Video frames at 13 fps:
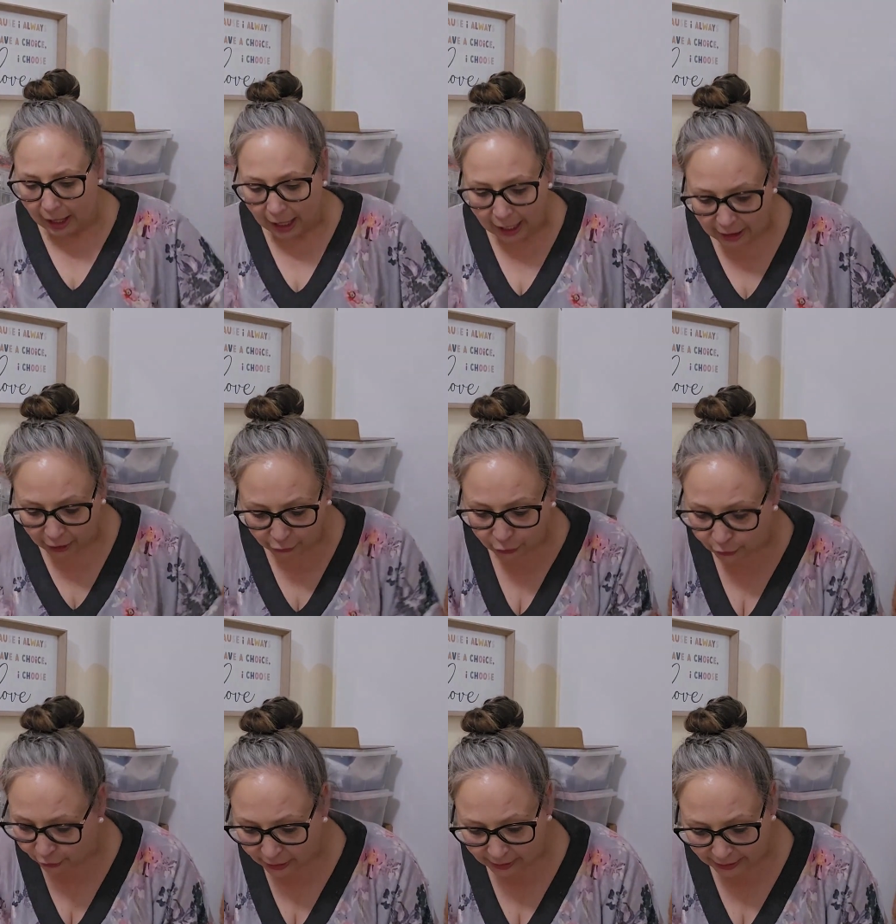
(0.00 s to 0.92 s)
And it
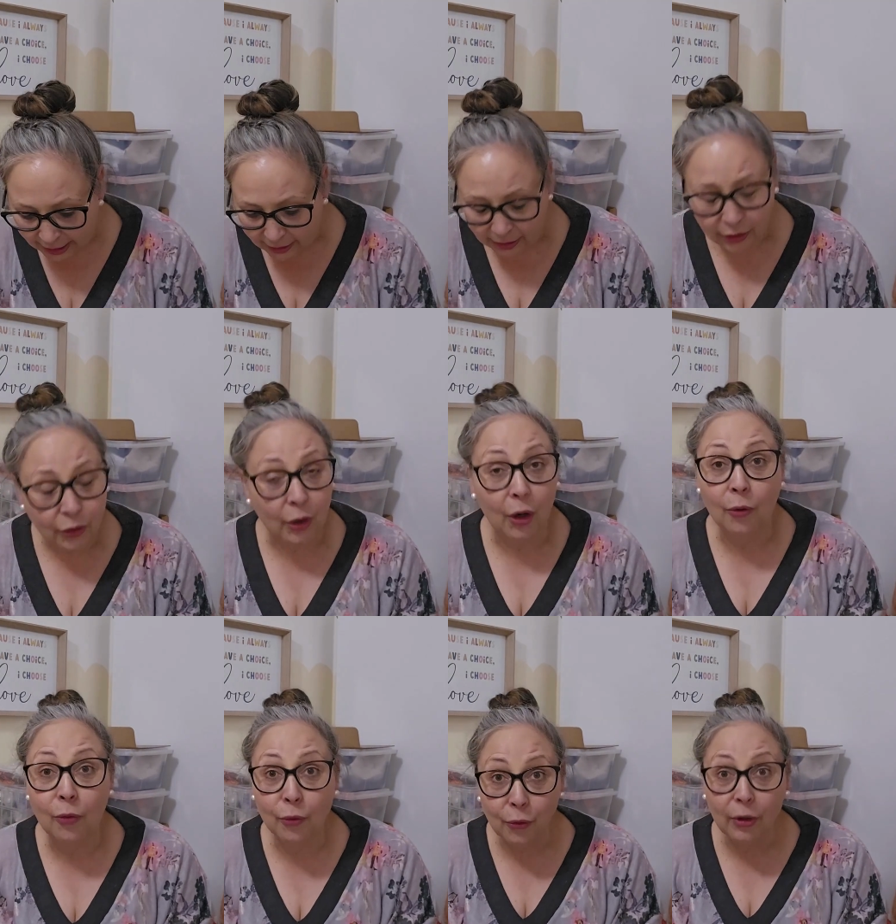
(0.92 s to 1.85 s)
turns out it's a
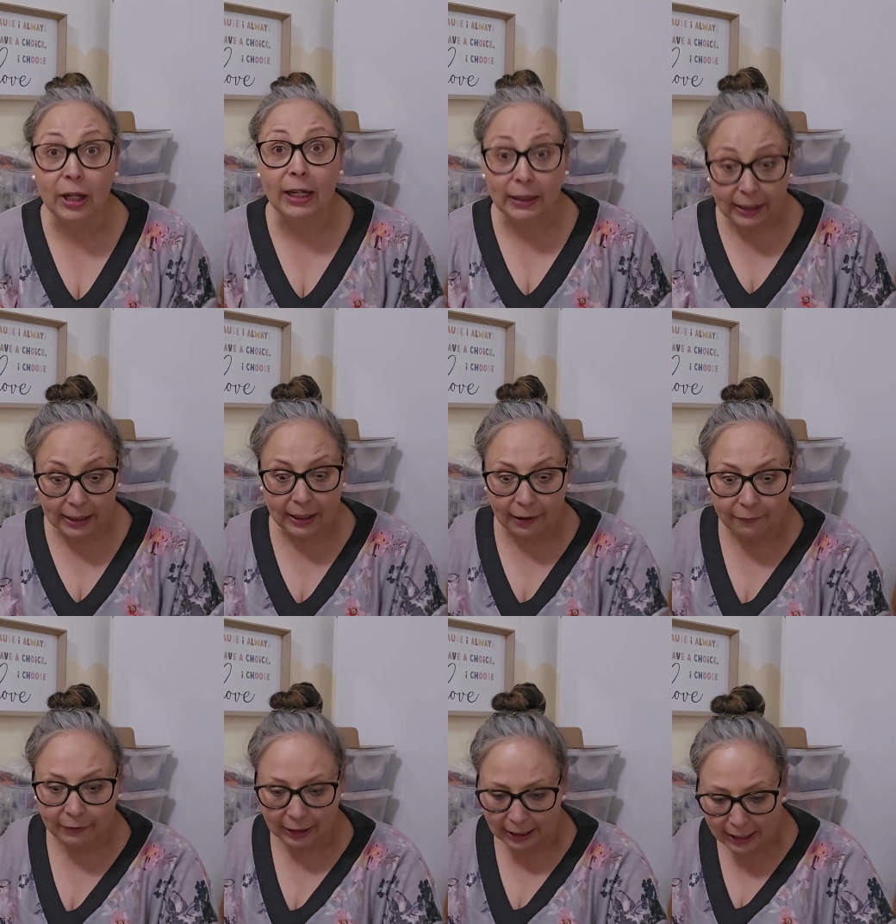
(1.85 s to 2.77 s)
really
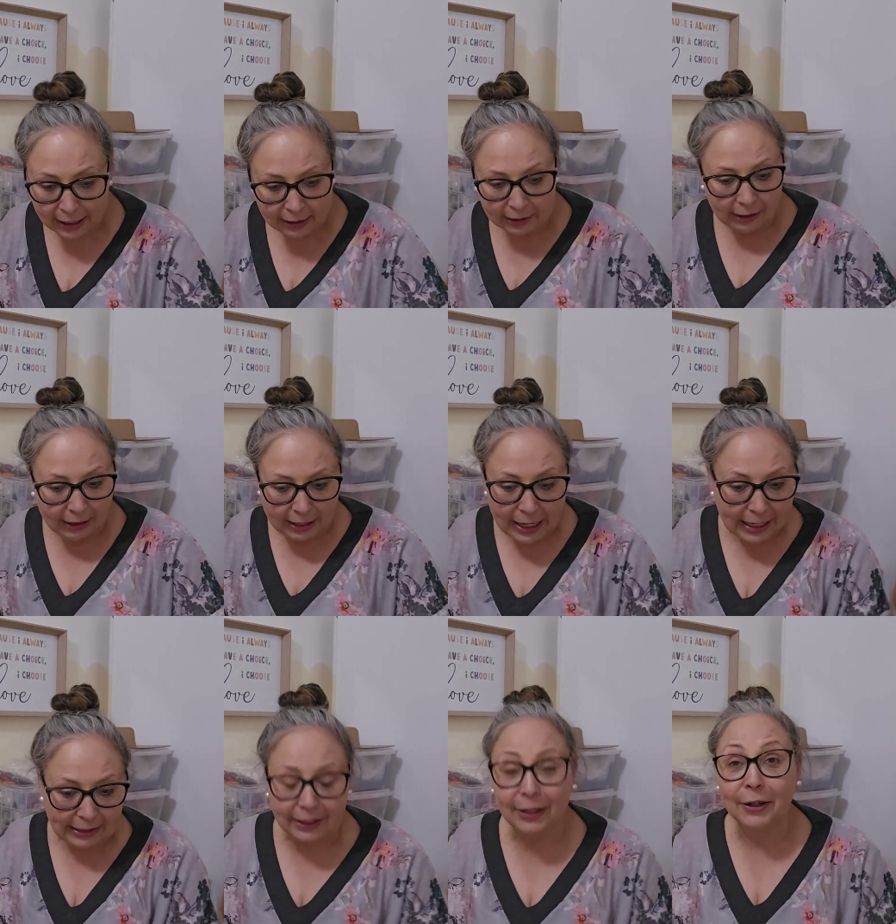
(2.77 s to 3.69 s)
lovely
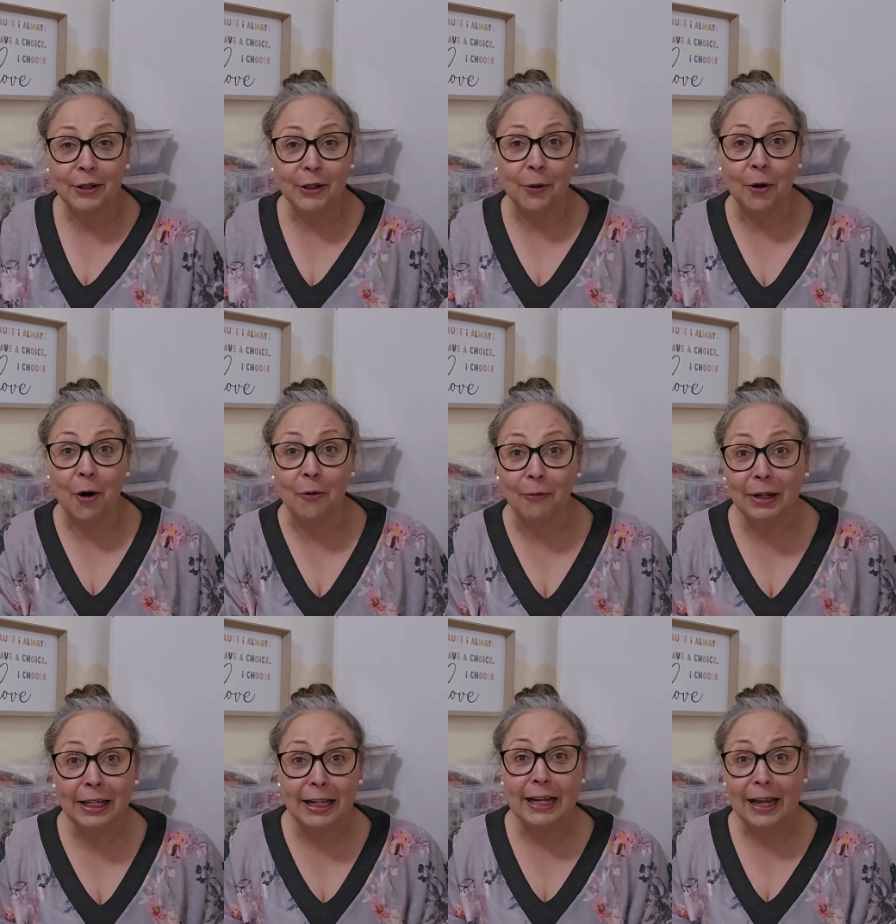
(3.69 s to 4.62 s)
knit. So I got
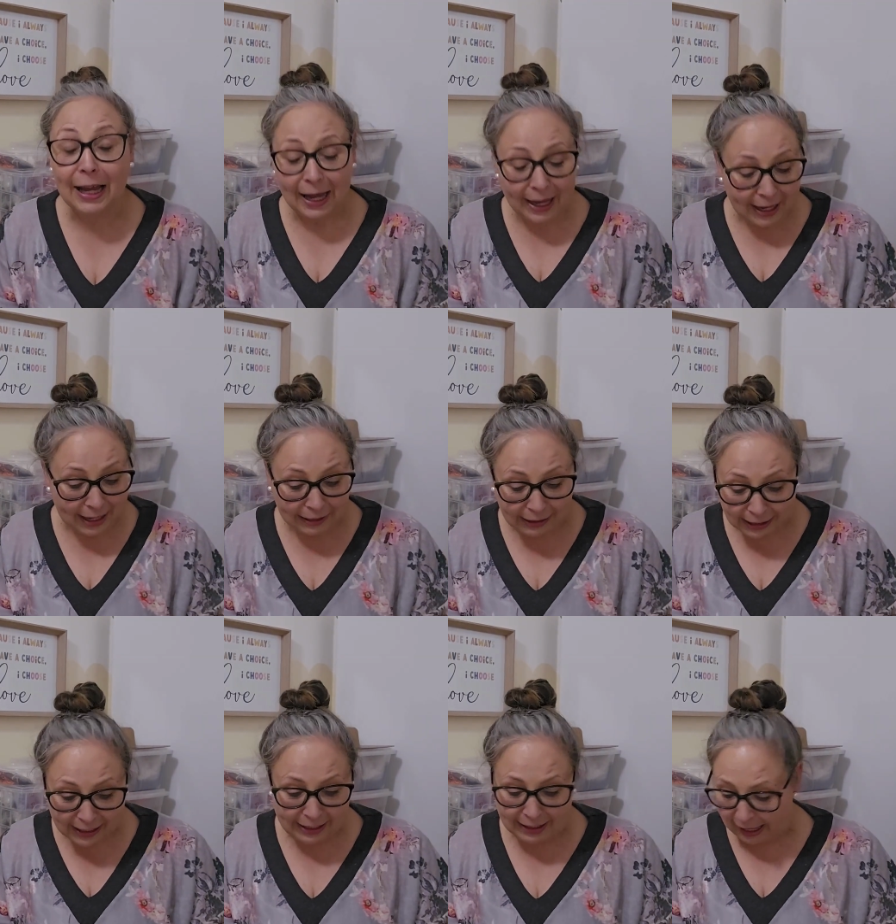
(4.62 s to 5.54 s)
really
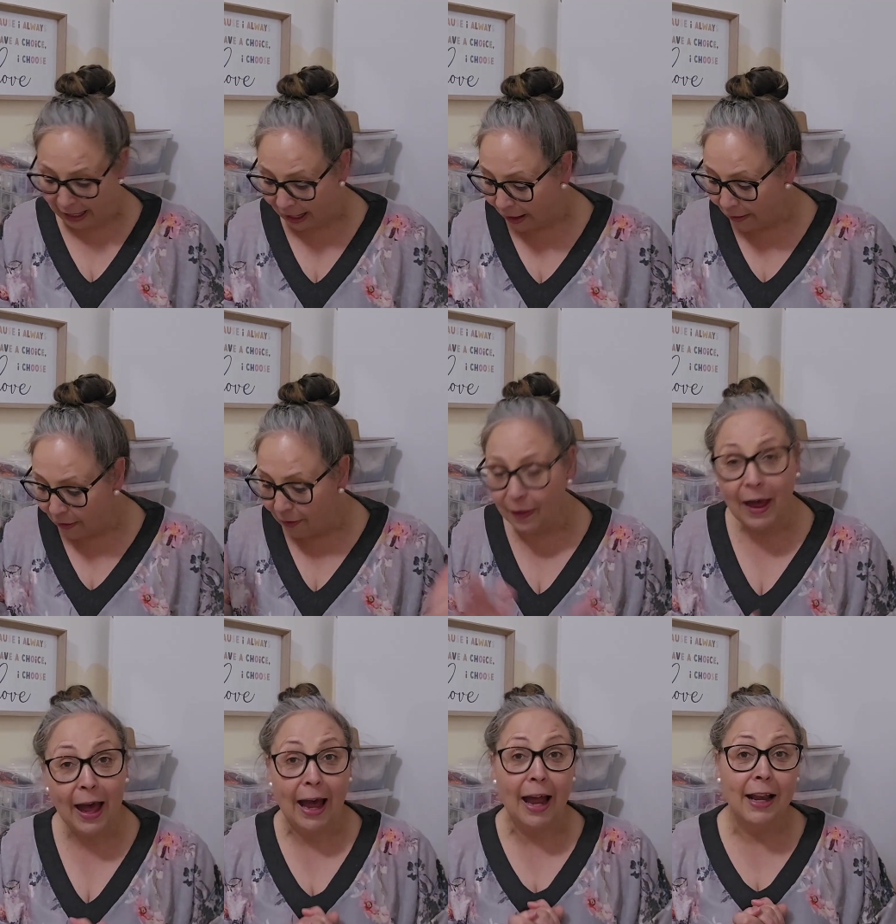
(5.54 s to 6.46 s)
lucky there.
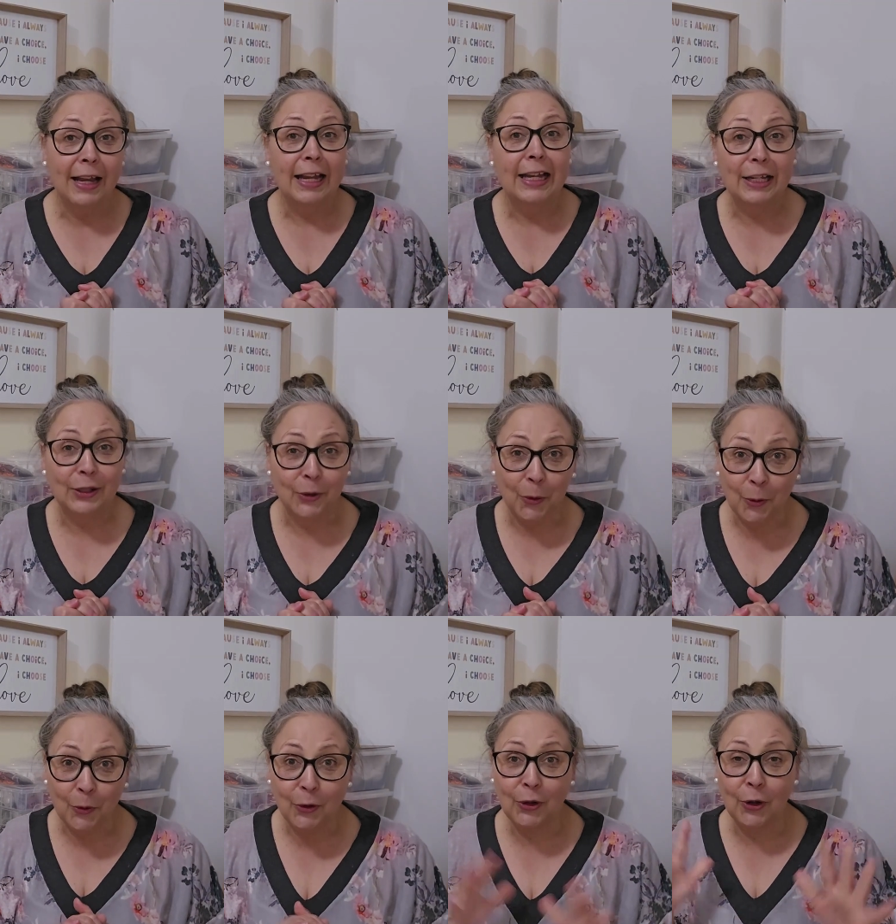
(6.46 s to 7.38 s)
That is
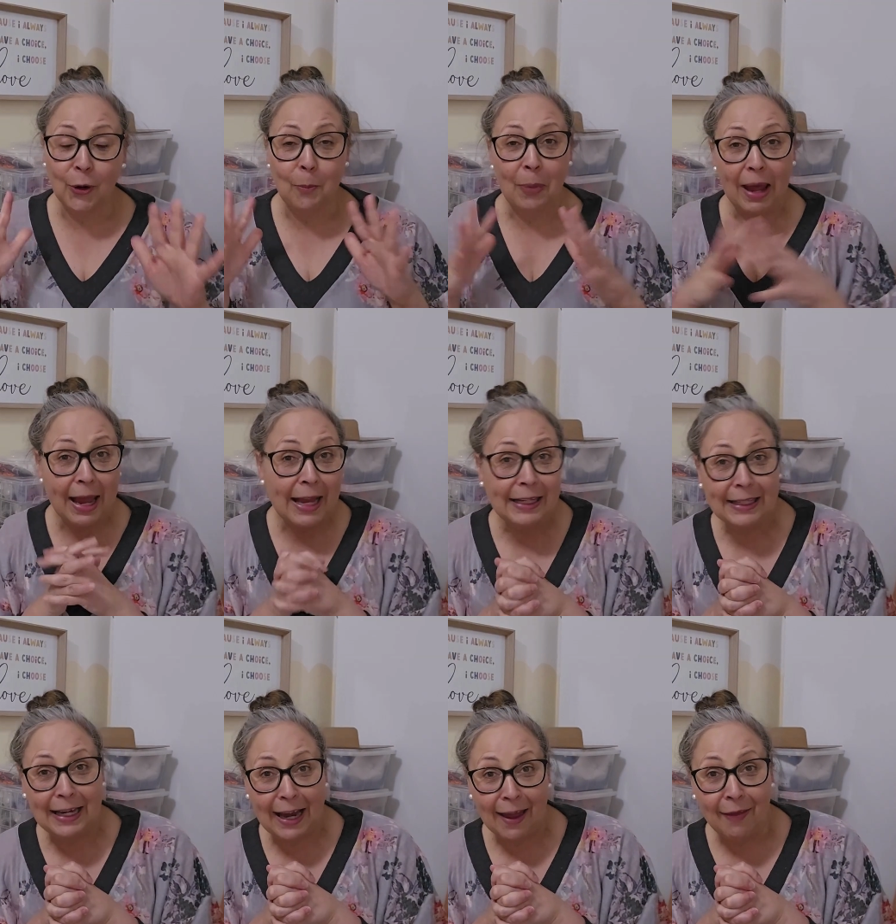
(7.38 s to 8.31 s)
also paired
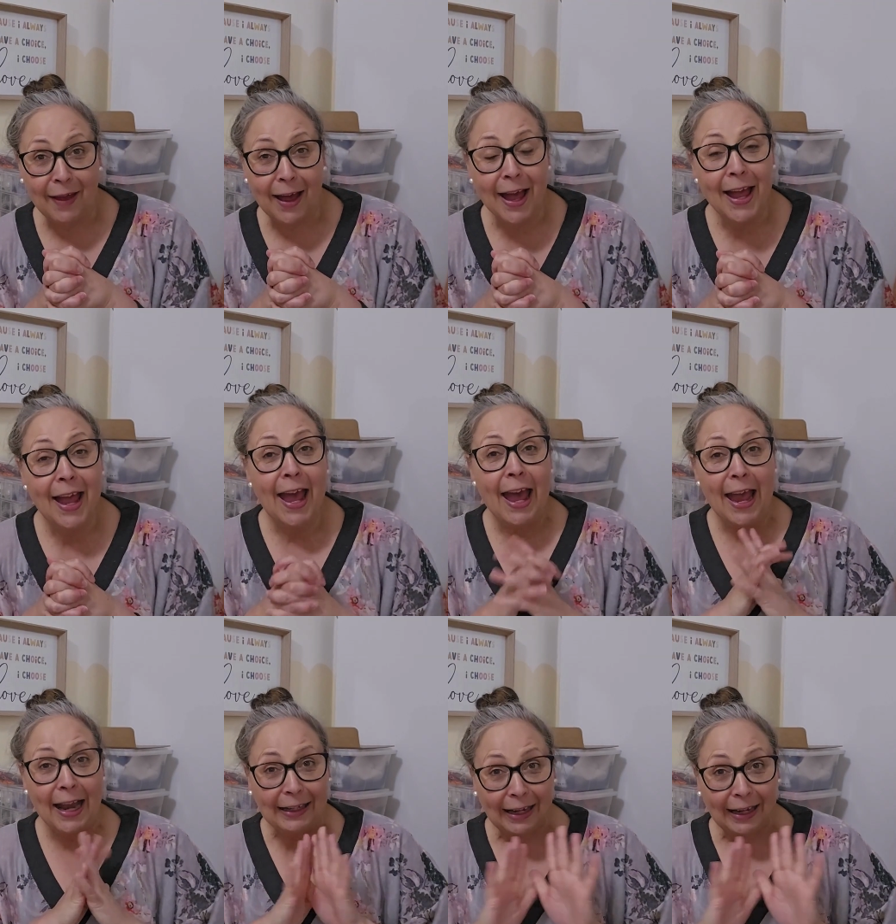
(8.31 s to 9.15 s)
together and